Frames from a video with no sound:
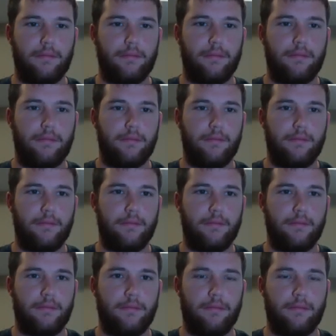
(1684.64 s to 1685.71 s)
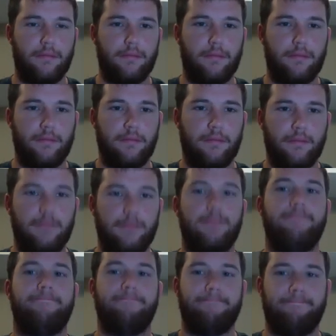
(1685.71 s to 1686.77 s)

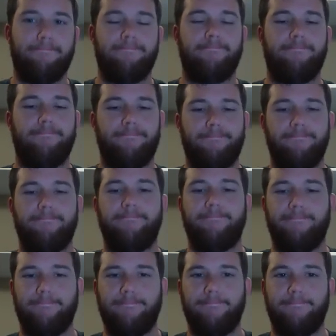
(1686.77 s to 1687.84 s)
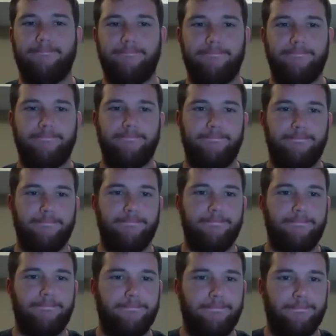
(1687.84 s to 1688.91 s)

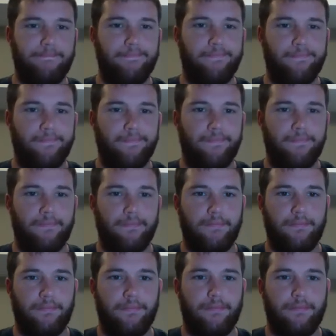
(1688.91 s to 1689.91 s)
No words are spoken by the person on screen.